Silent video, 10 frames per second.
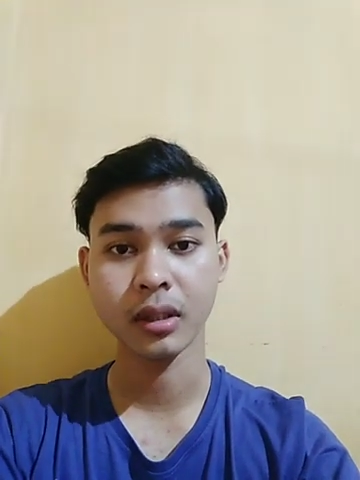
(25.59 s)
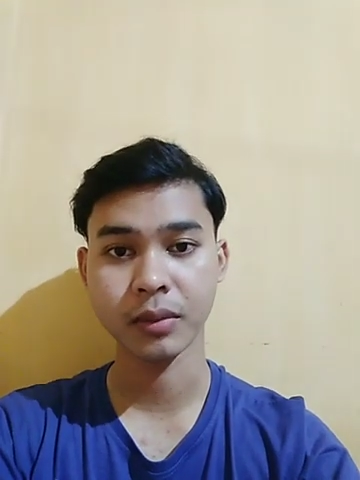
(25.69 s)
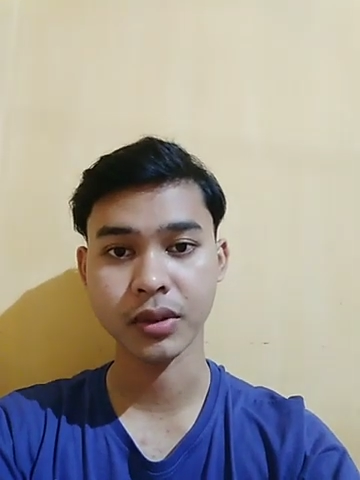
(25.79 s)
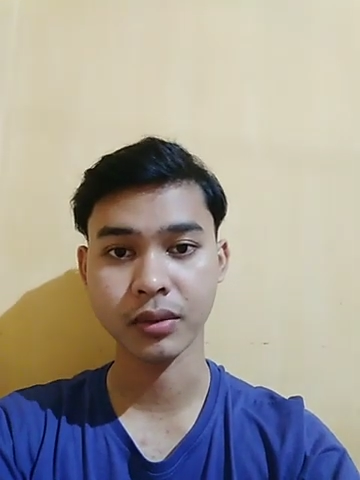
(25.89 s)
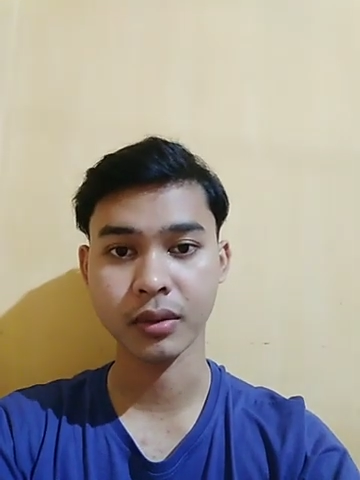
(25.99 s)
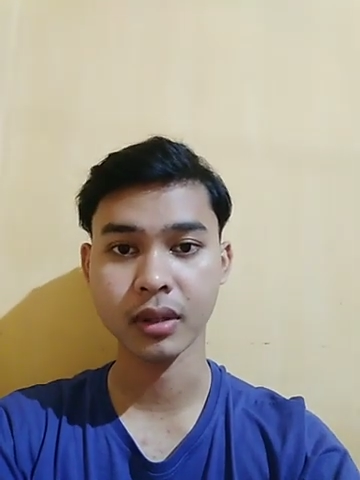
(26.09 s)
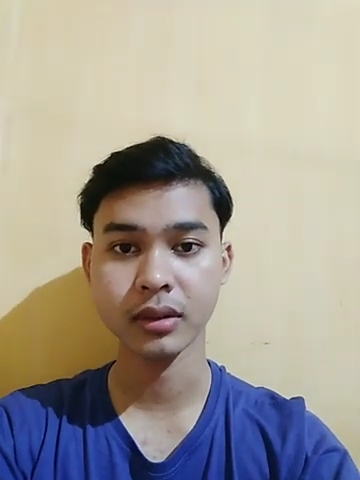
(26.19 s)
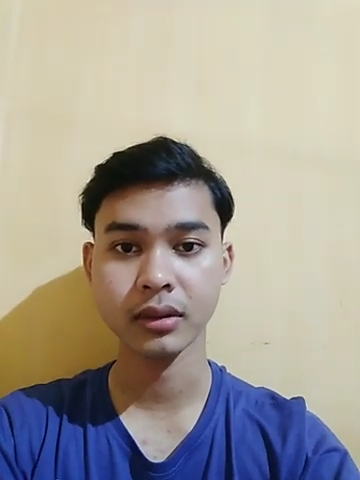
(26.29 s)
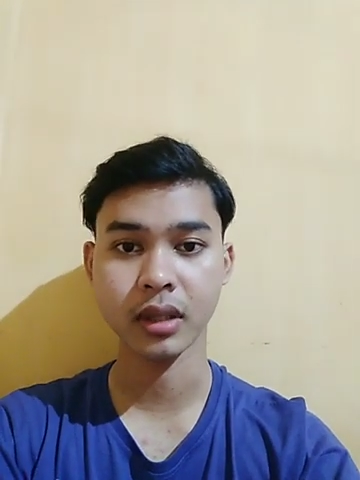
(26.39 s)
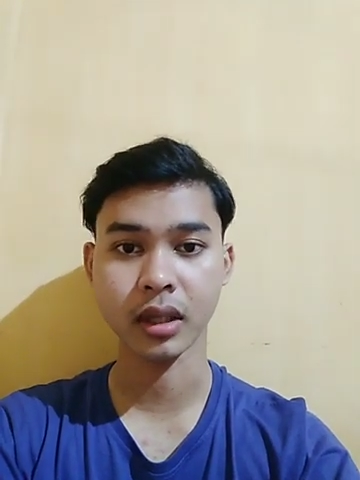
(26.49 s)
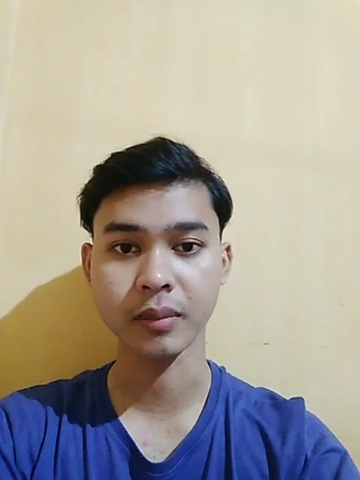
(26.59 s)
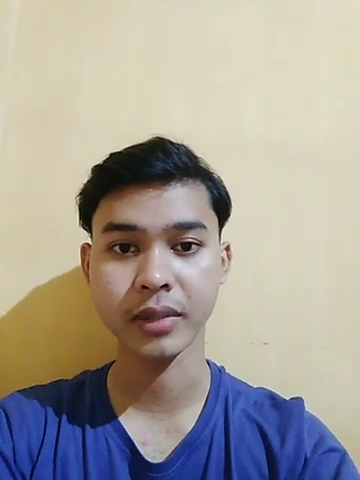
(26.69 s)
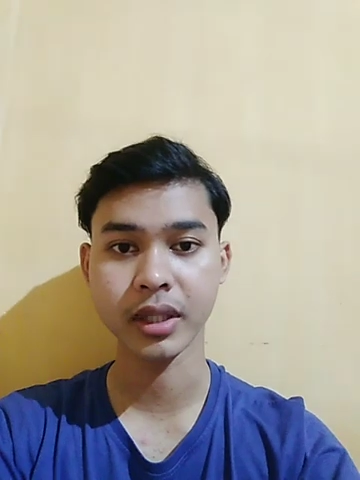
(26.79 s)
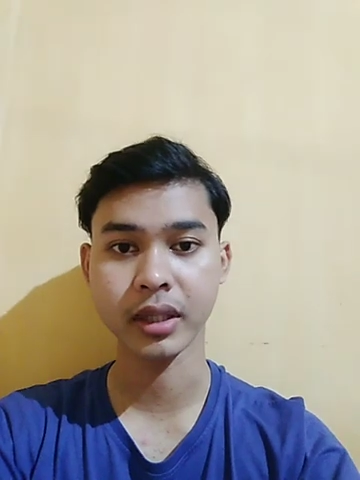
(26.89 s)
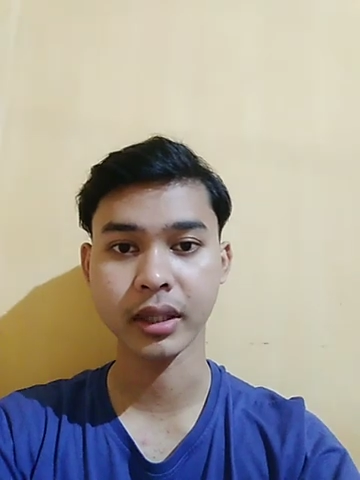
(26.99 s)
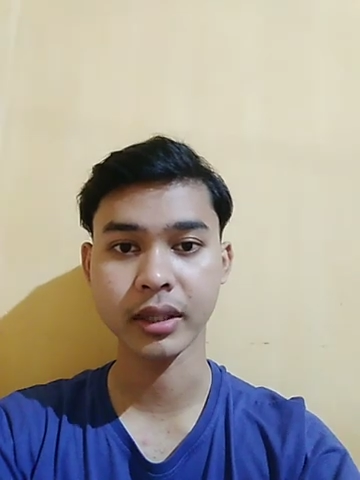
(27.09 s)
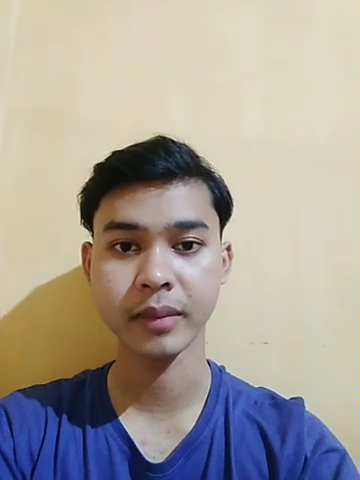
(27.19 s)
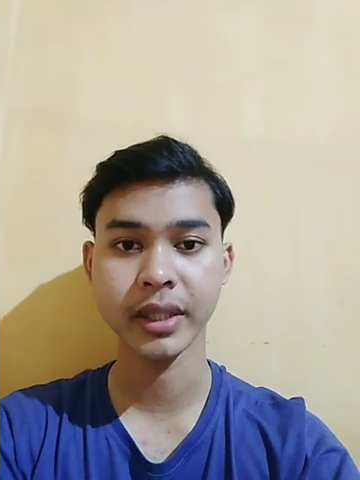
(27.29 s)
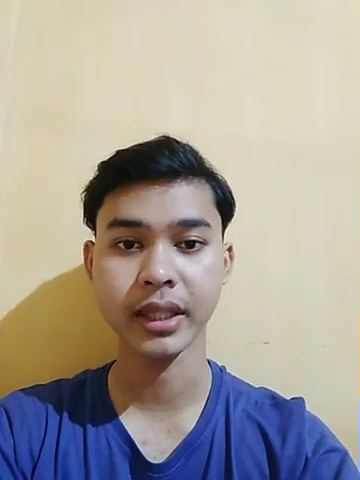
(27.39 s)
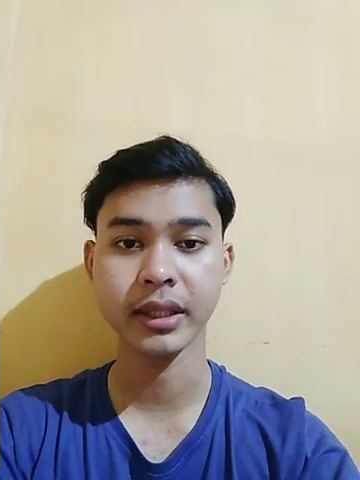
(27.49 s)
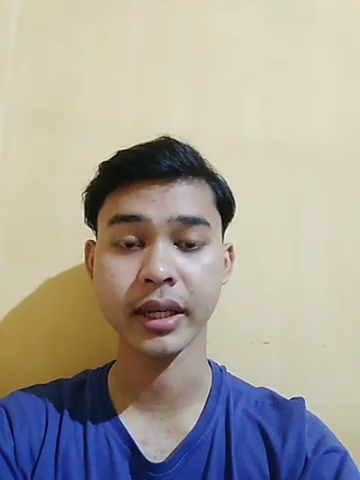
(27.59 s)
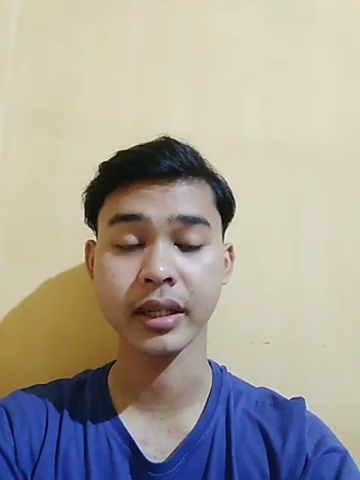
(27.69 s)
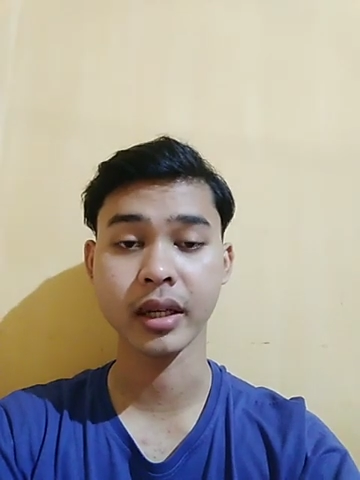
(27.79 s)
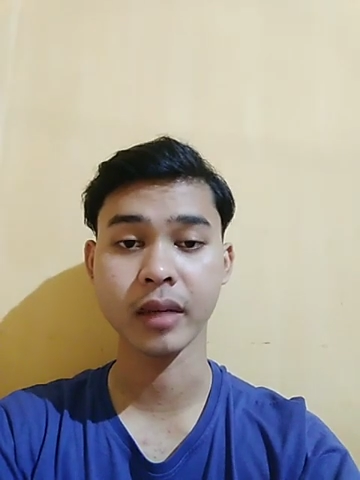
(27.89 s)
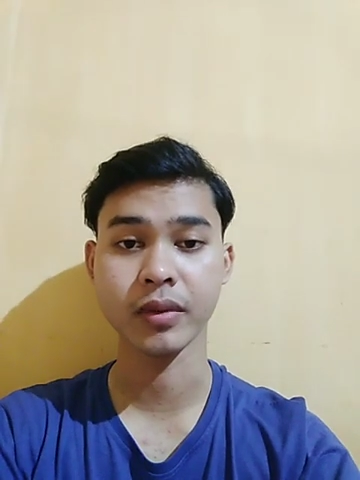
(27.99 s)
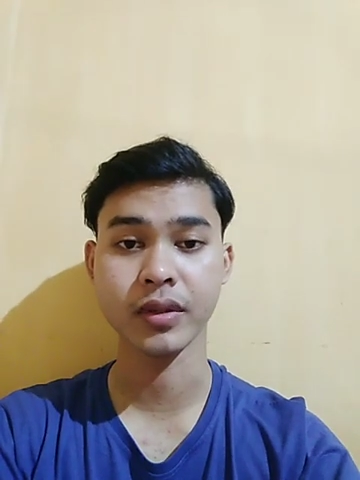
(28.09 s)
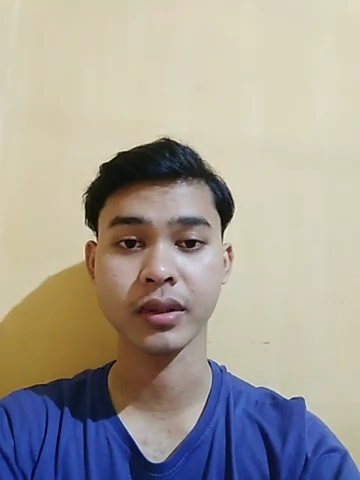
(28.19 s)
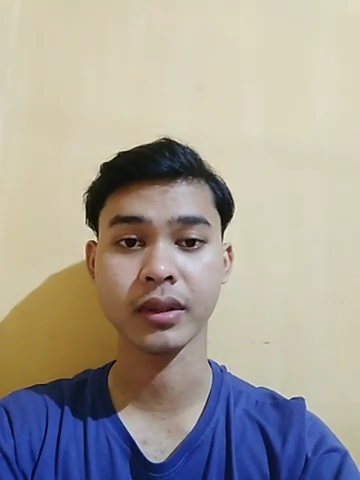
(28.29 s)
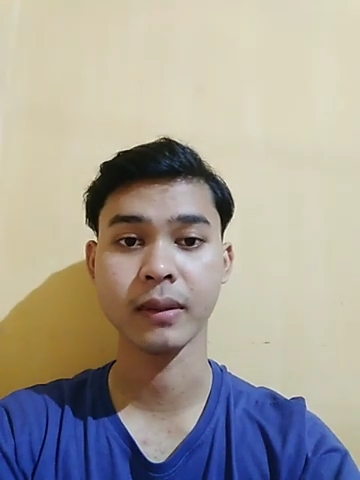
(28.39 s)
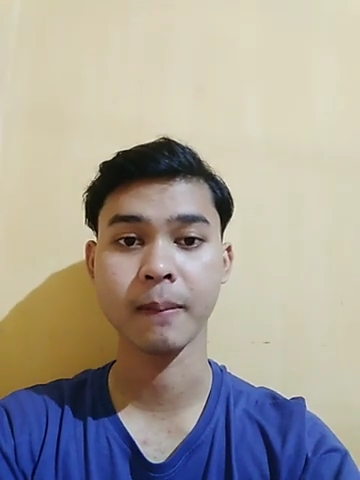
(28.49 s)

personal, academic, and emotional.